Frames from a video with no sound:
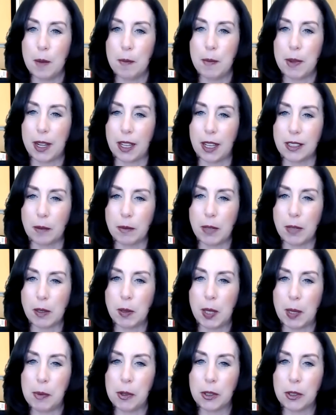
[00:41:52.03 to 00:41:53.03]
because
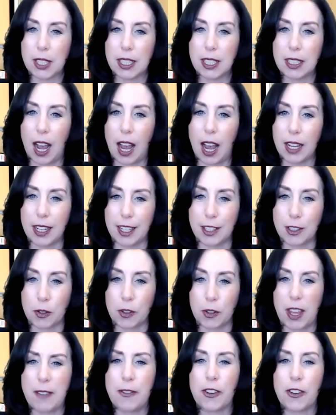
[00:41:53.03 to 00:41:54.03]
sometimes people need guidance or
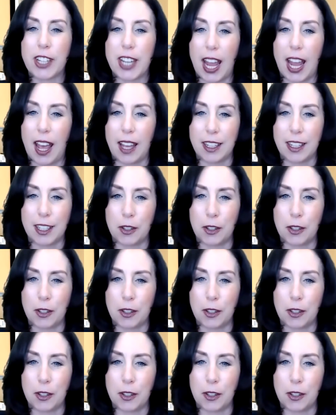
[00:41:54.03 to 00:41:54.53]
they forget,